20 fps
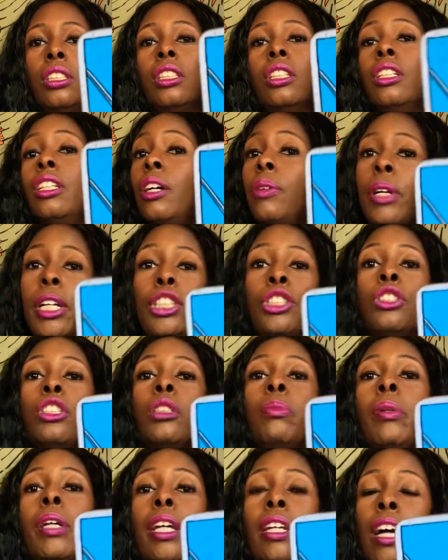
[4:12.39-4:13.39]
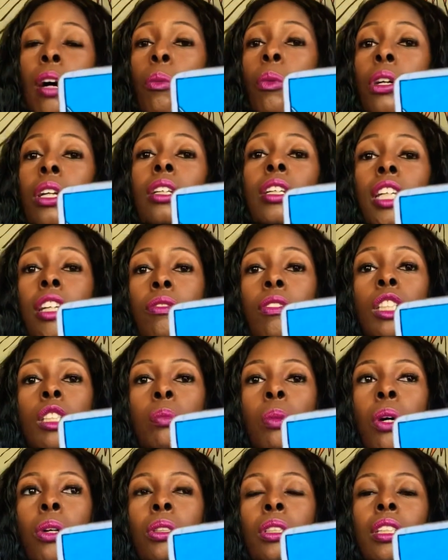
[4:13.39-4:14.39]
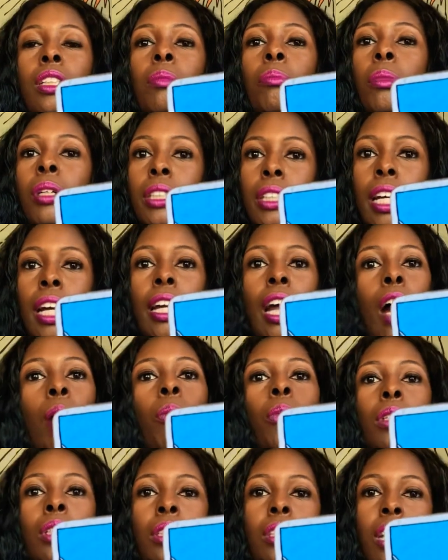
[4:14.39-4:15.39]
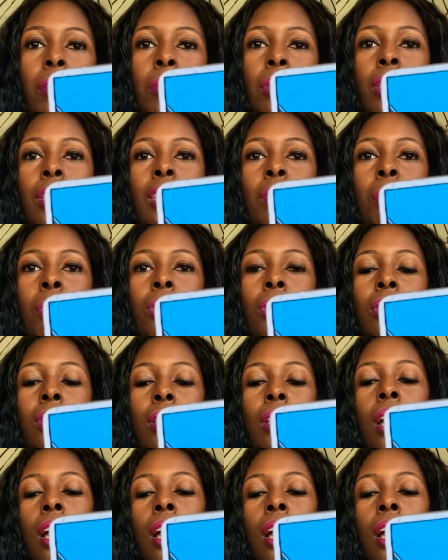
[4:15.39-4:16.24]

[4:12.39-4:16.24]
The directions being, I want to leave this person, but yet I want to stay with this person.